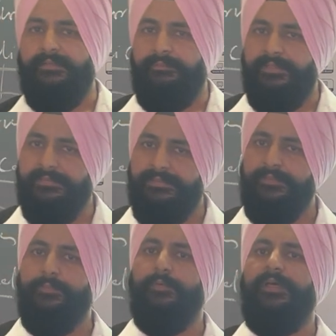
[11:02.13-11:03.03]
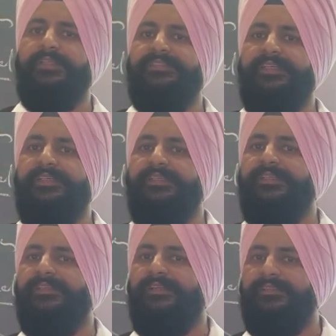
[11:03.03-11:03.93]
the person who are
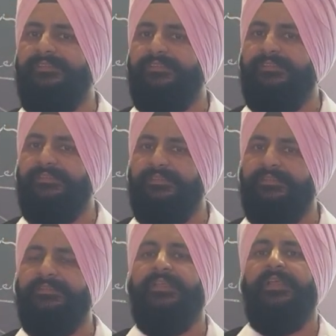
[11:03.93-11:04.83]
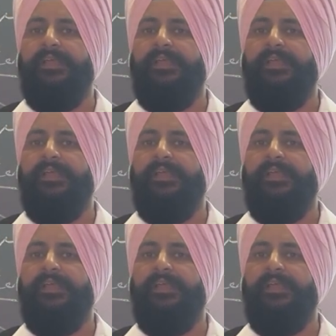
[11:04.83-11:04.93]
residing in the other countries,